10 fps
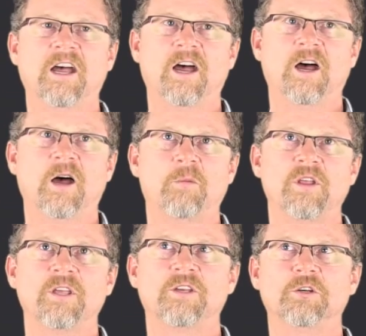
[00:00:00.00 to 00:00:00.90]
I
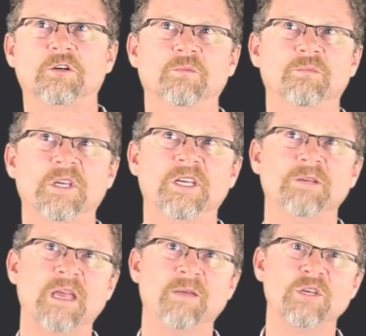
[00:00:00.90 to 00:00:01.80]
think you'll be
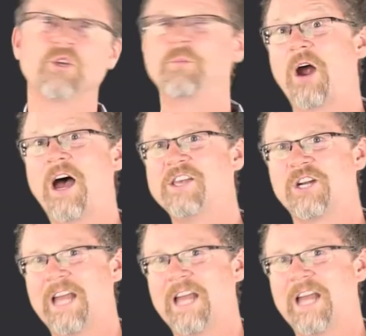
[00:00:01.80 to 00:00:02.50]
maybe surprised